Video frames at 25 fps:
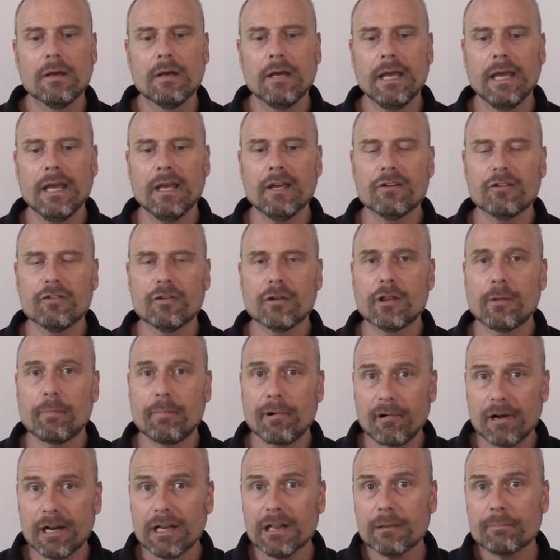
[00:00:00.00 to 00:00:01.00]
And the
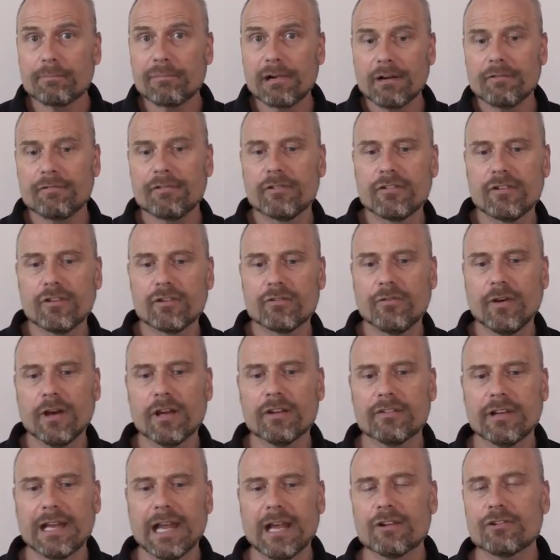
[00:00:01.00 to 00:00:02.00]
parental preferences
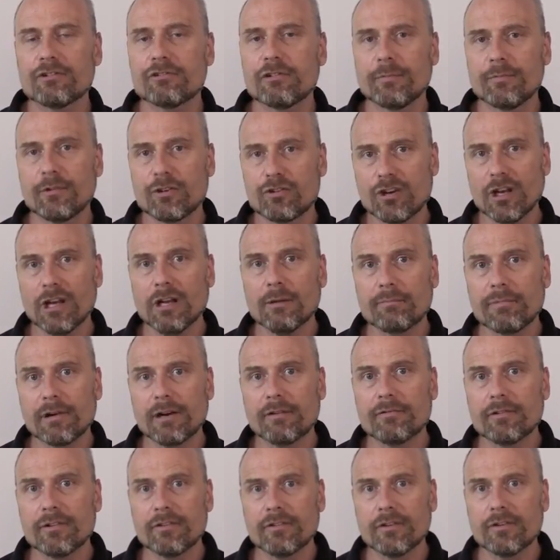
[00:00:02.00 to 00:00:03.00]
vastly outstrip the child
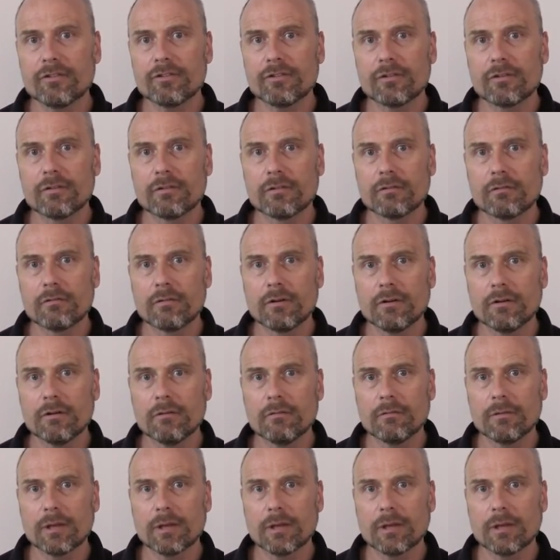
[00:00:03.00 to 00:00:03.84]
preferences, right?